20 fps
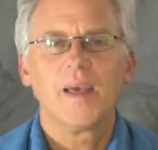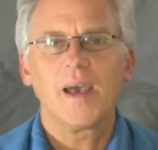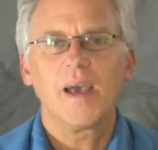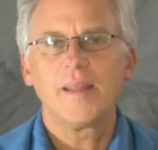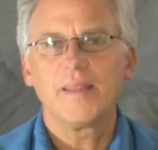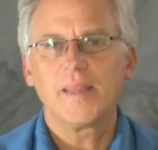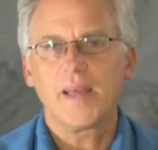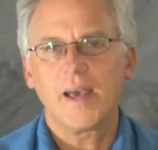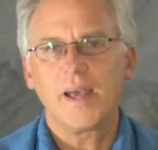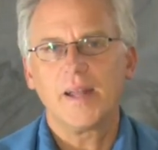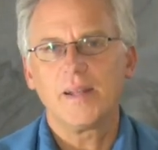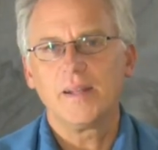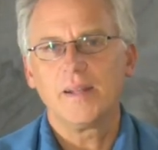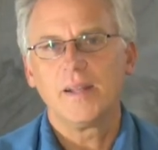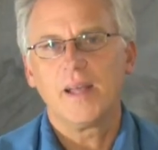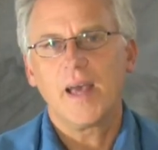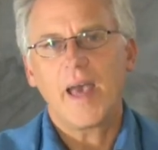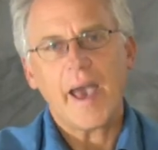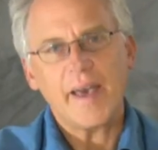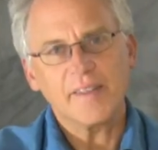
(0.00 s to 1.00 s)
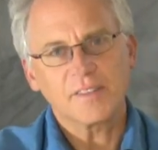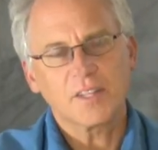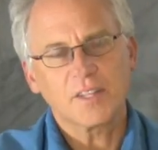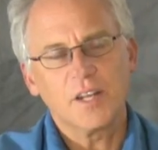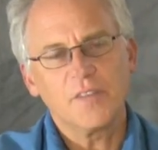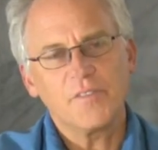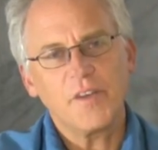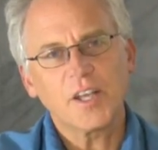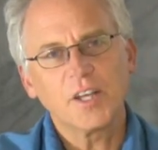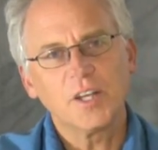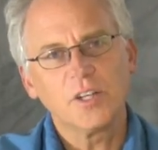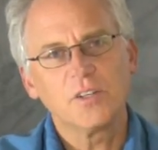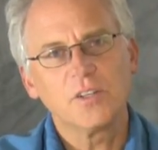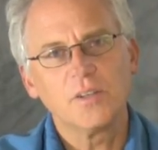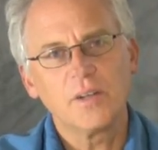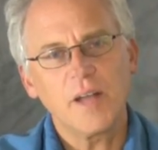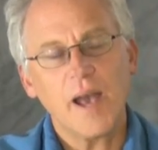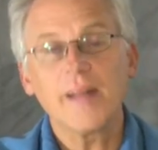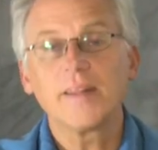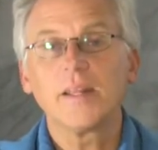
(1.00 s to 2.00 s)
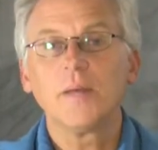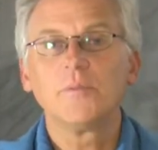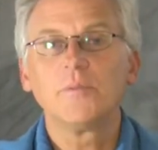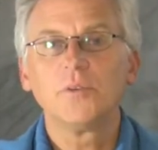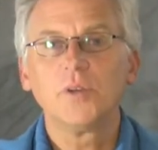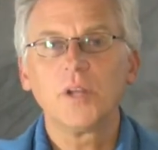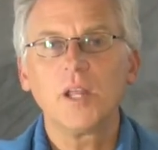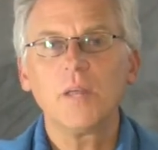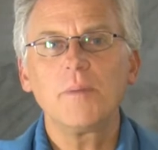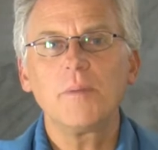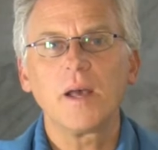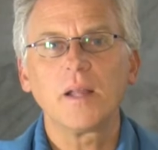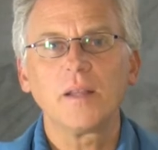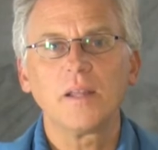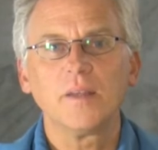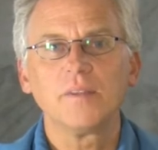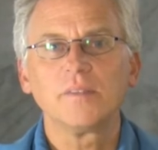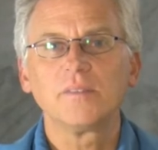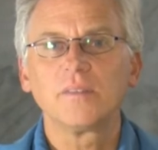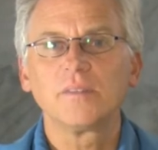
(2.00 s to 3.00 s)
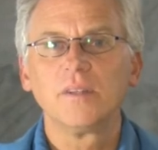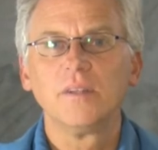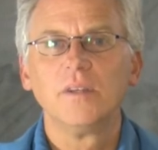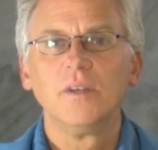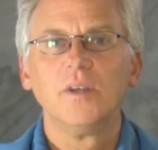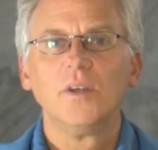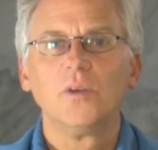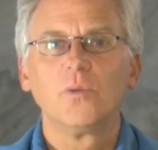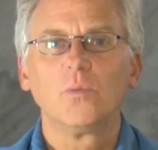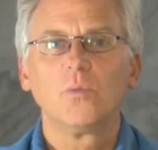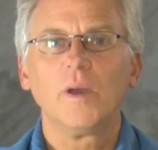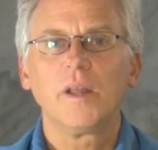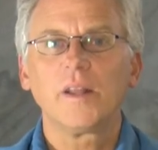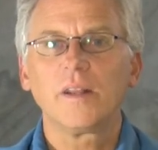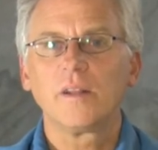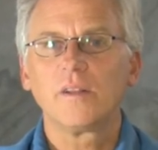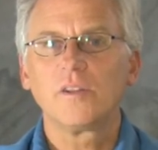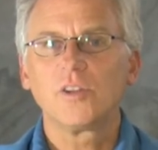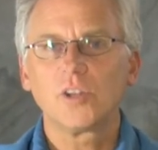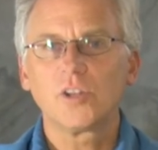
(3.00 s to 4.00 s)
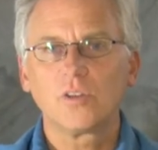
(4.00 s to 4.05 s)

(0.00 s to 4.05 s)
and then asking if I could add them to an email list with